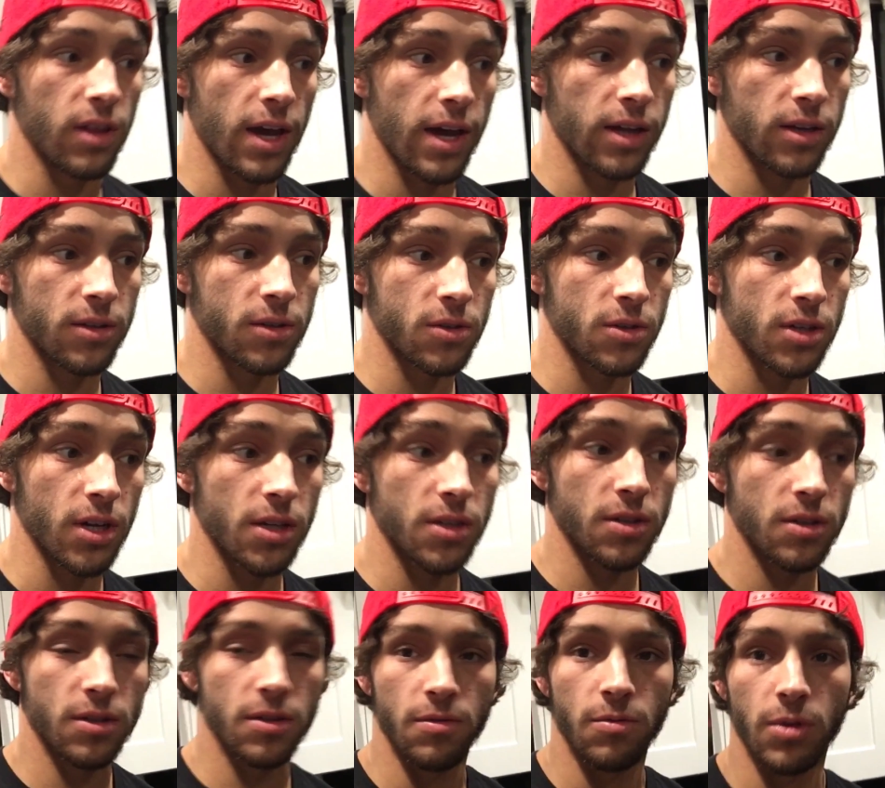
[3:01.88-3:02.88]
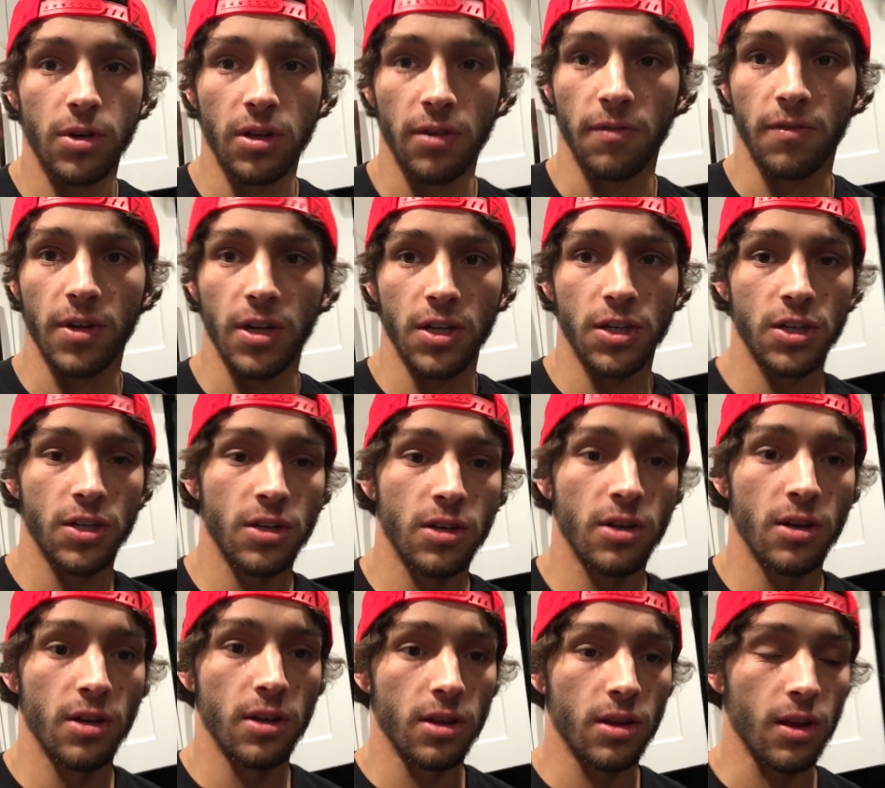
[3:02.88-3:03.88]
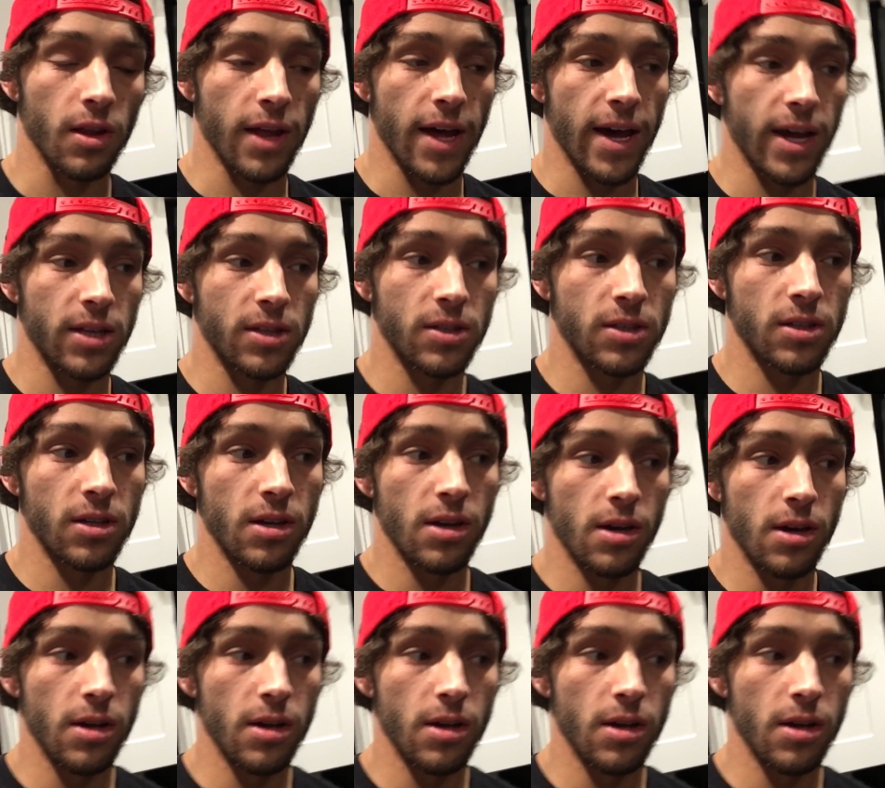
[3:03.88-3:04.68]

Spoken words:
lat exercises to really finish the lats.